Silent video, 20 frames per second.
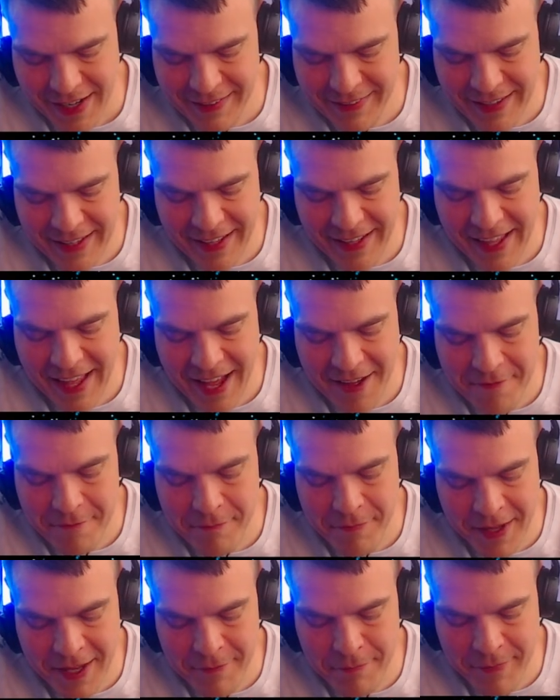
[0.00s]
they have
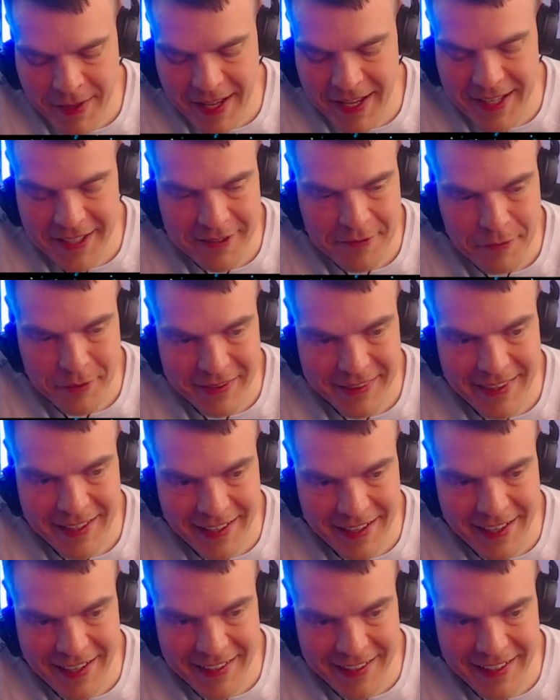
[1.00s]
been made with the
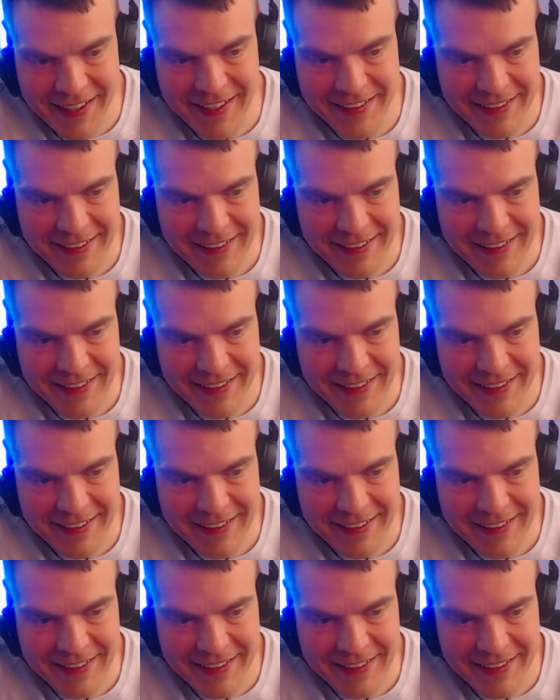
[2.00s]
idea